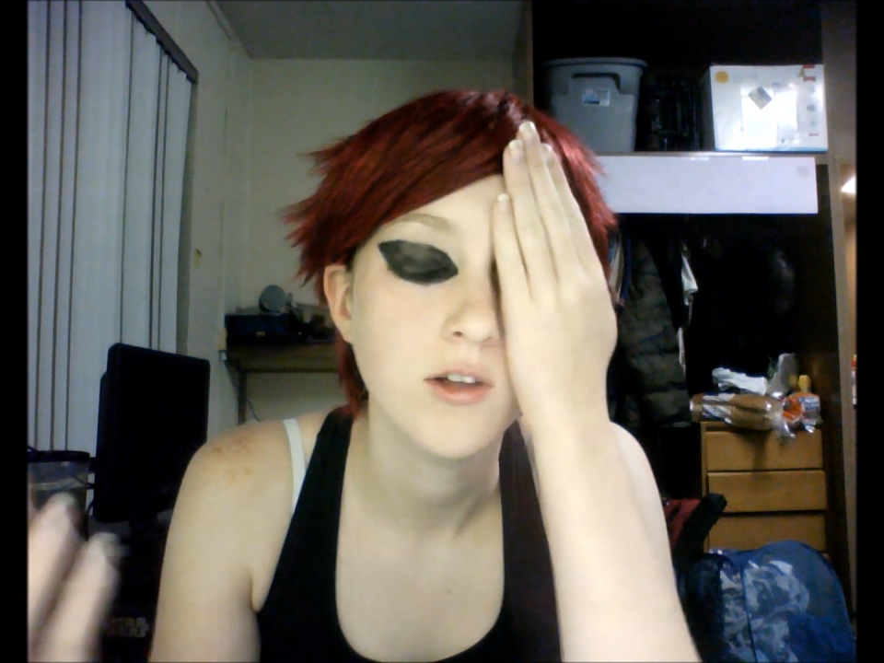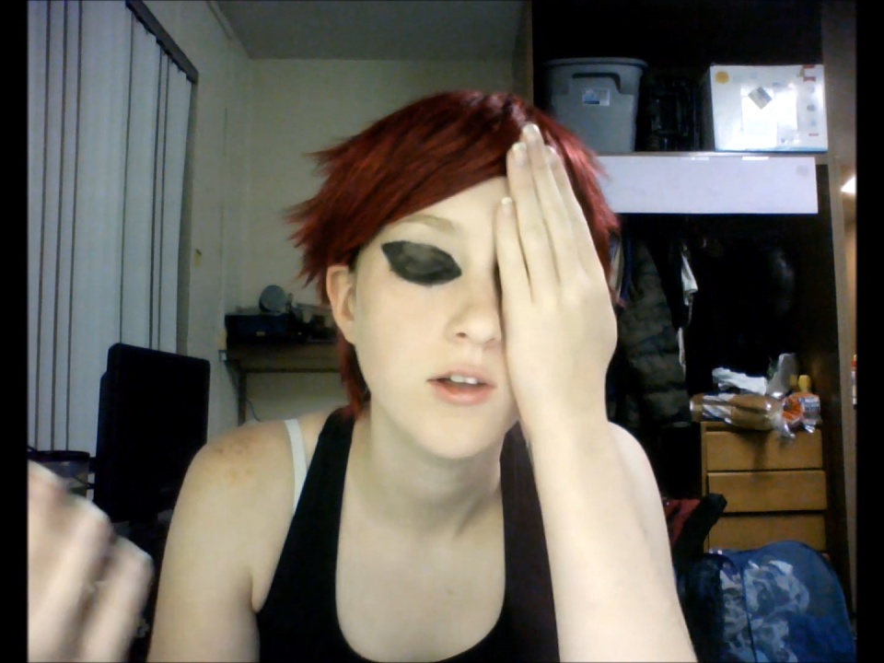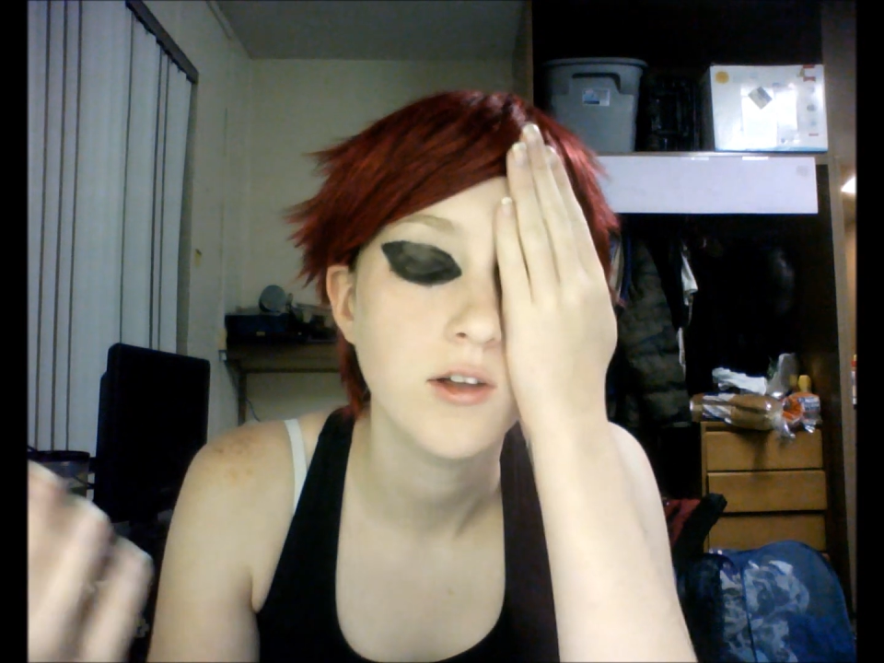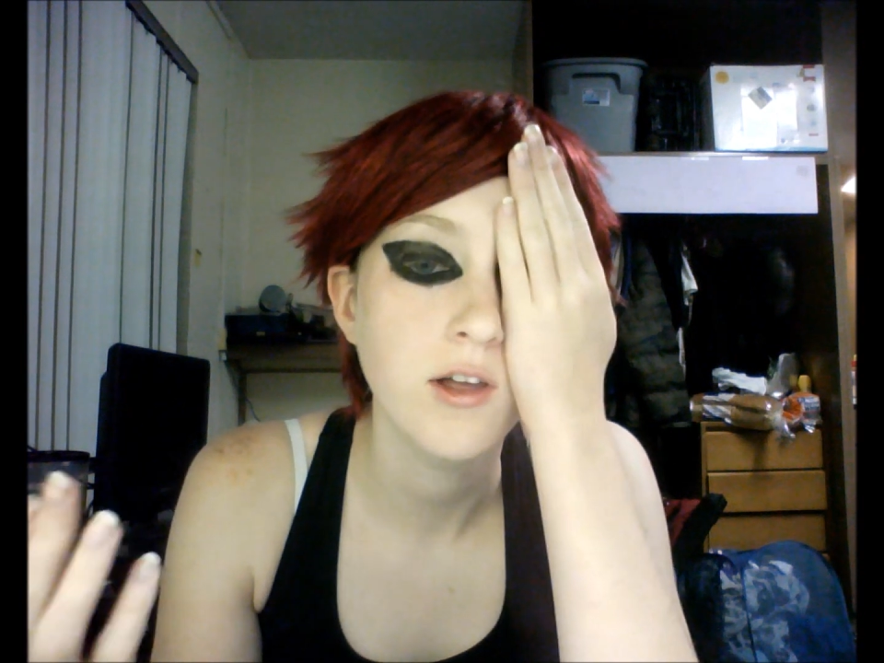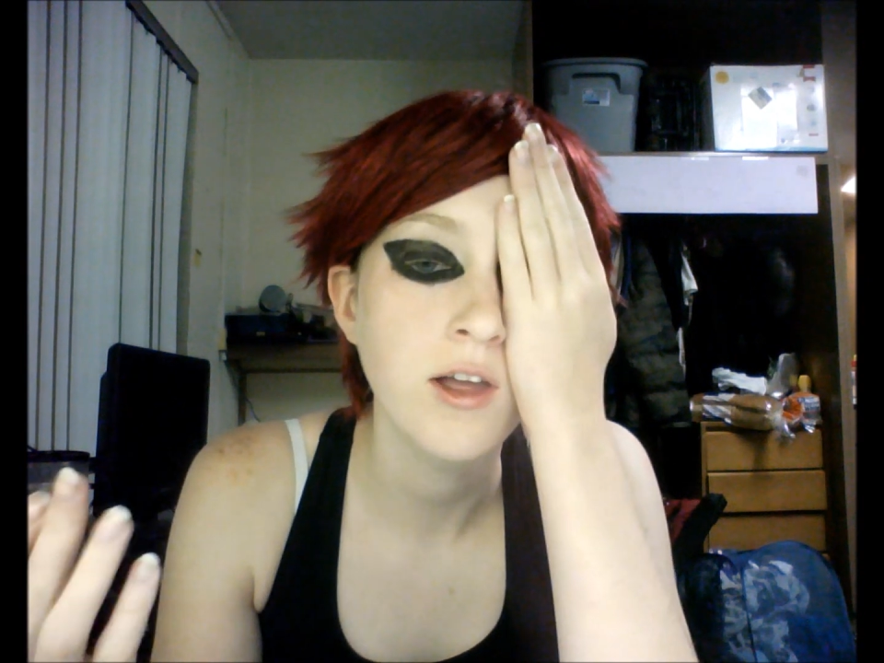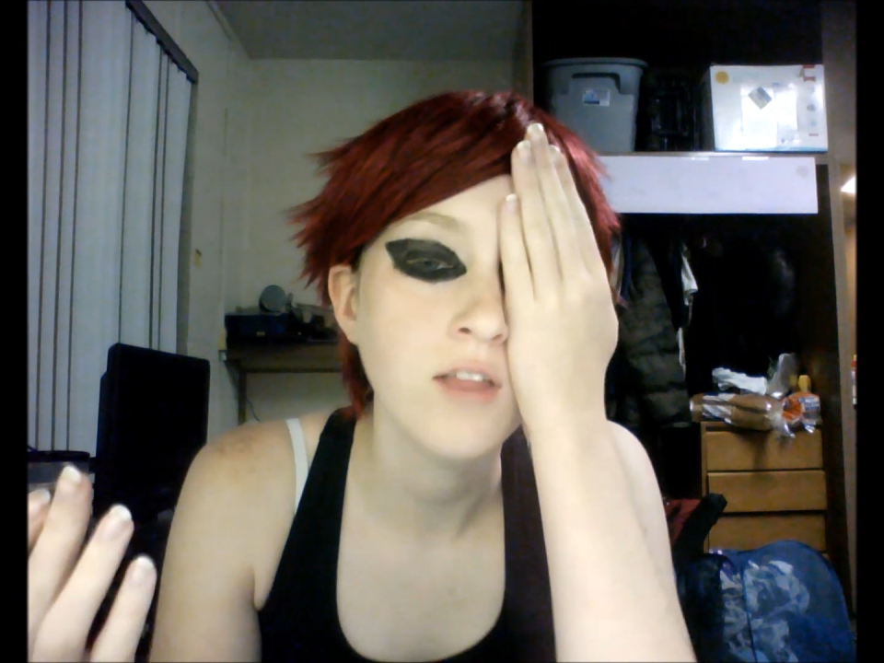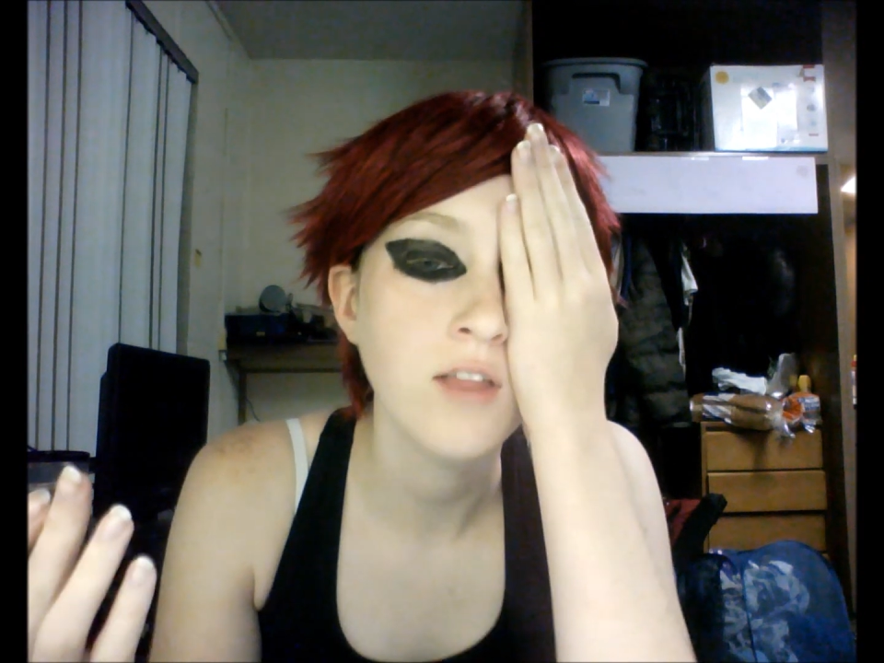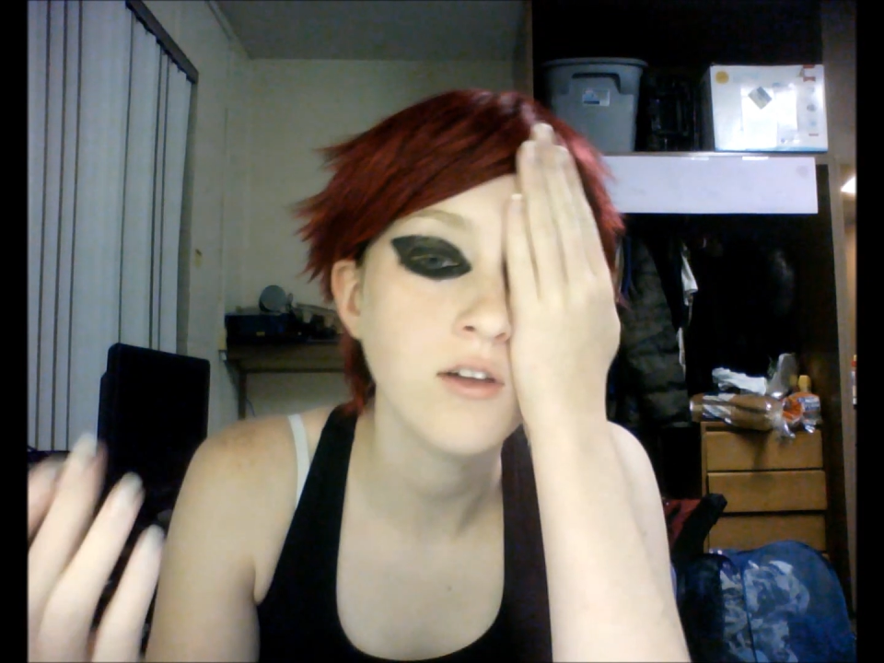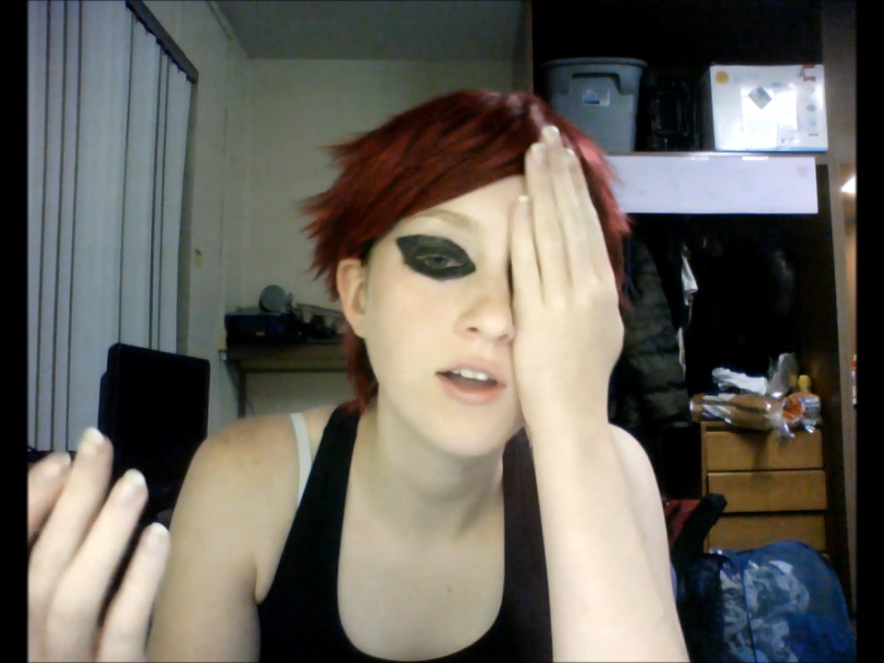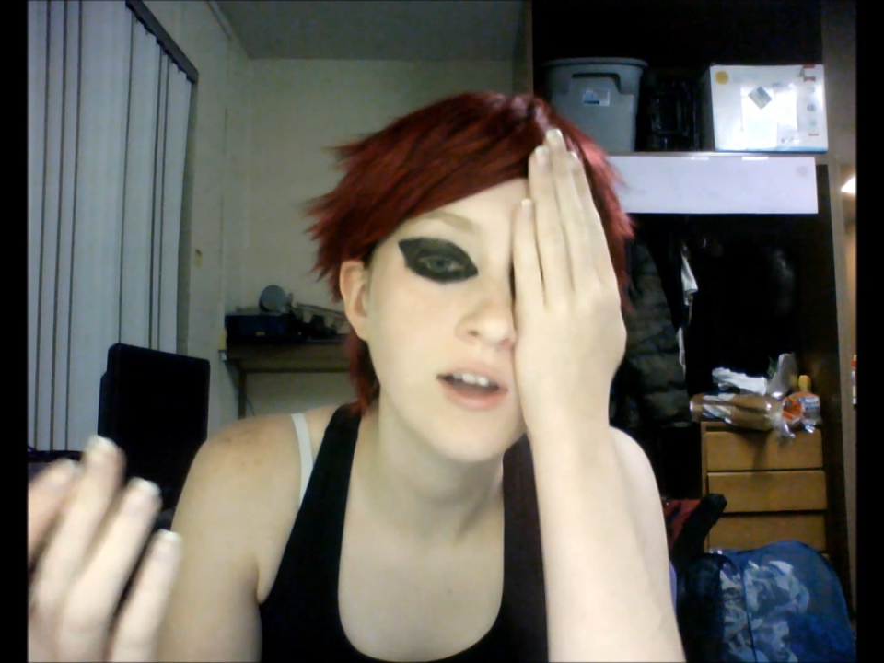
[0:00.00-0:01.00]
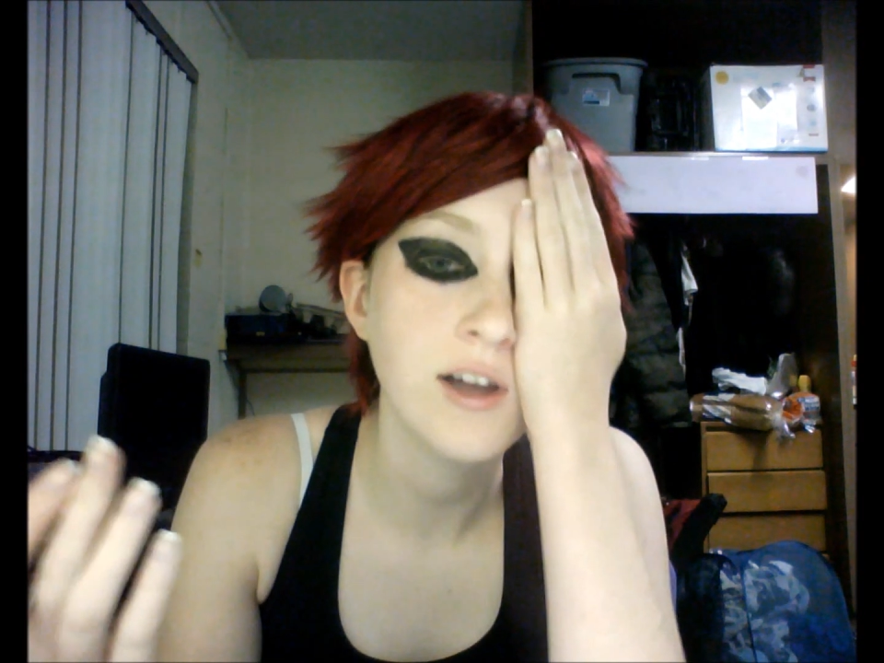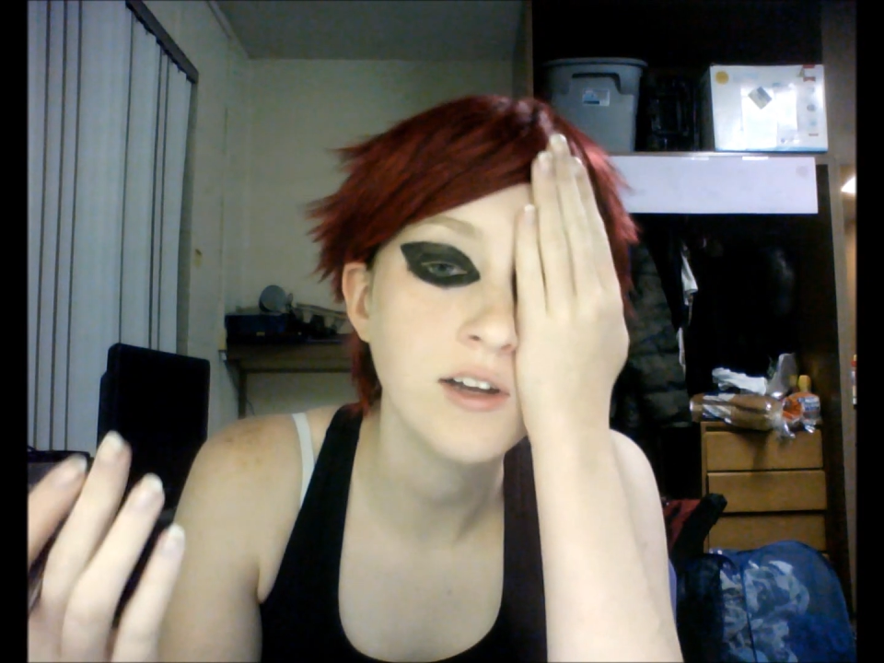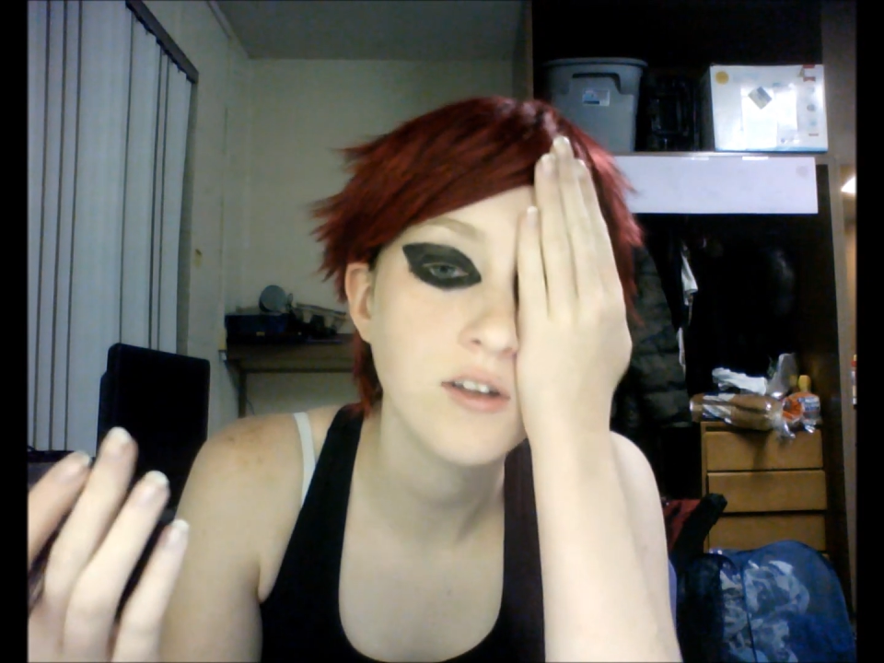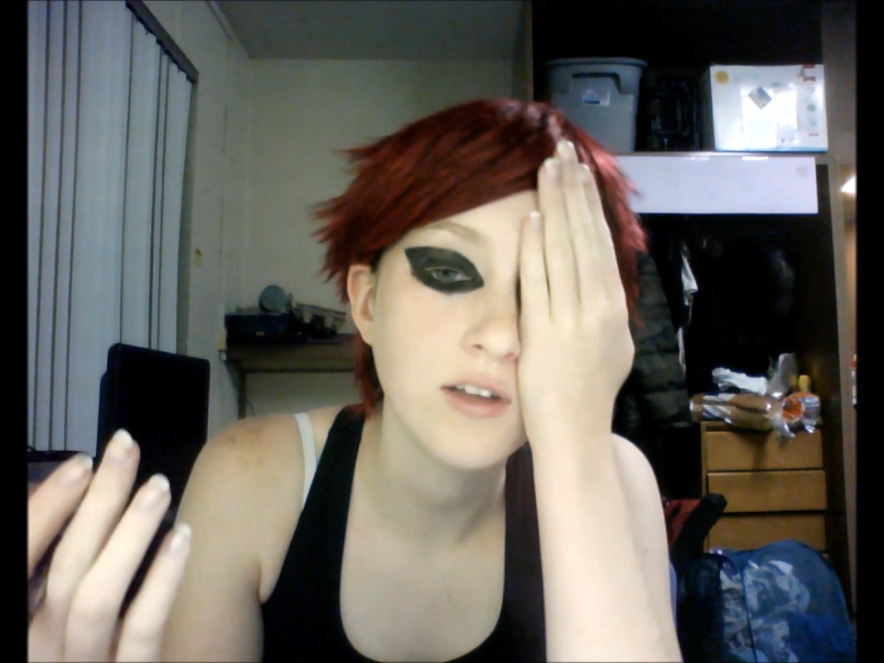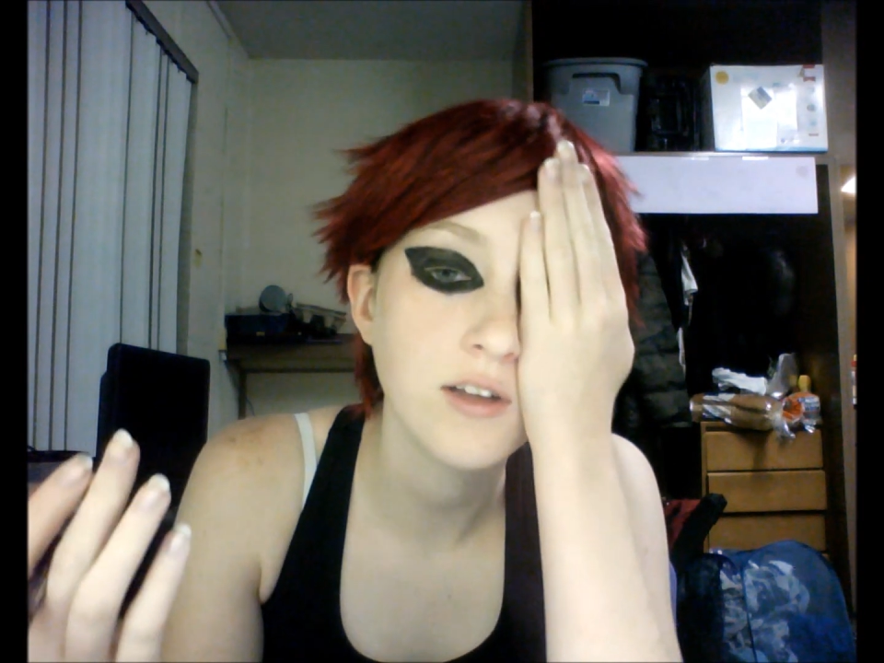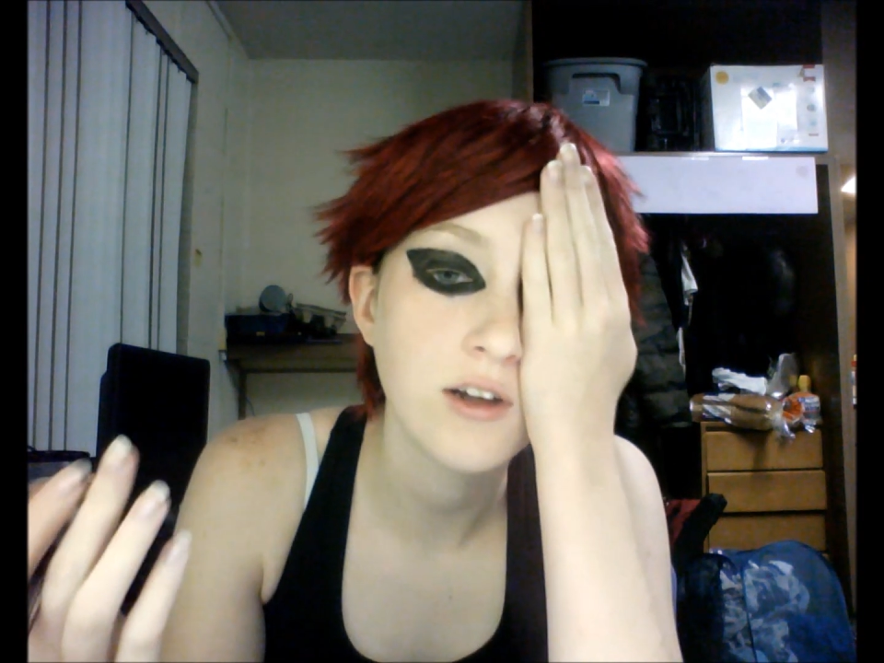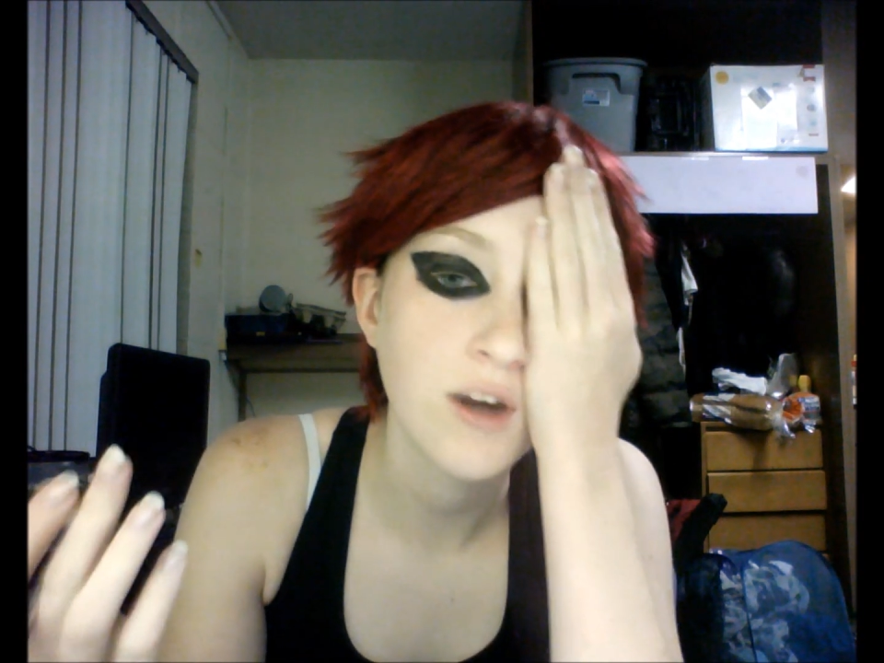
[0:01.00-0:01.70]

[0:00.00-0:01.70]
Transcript: hey look, I kind of look like Gaara,